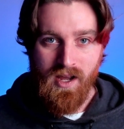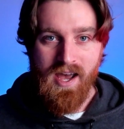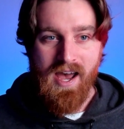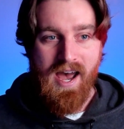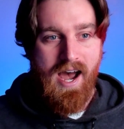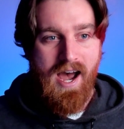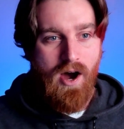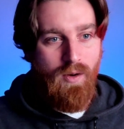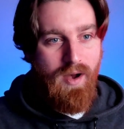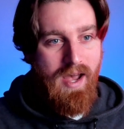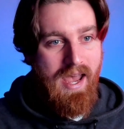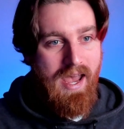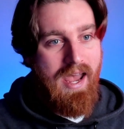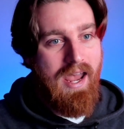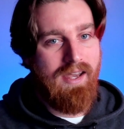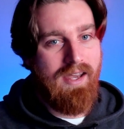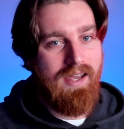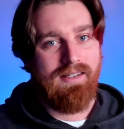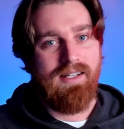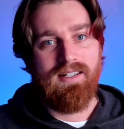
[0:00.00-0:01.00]
how
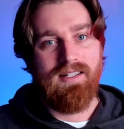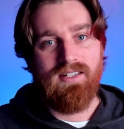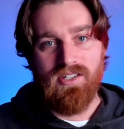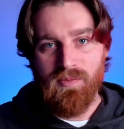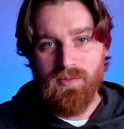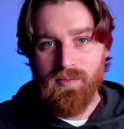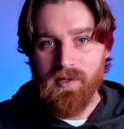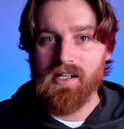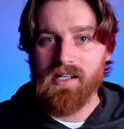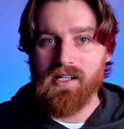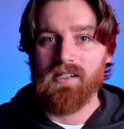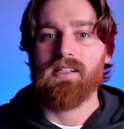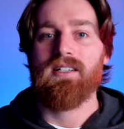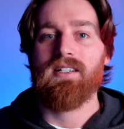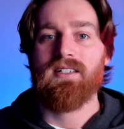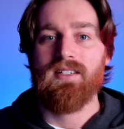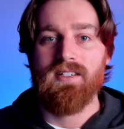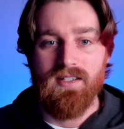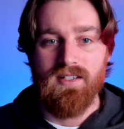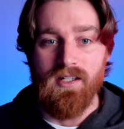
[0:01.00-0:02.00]
A leads to B
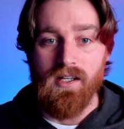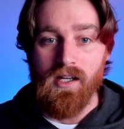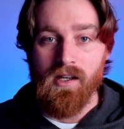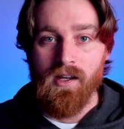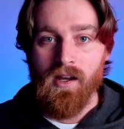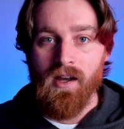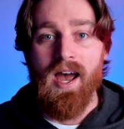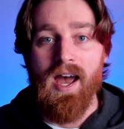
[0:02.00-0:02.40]
leads to C,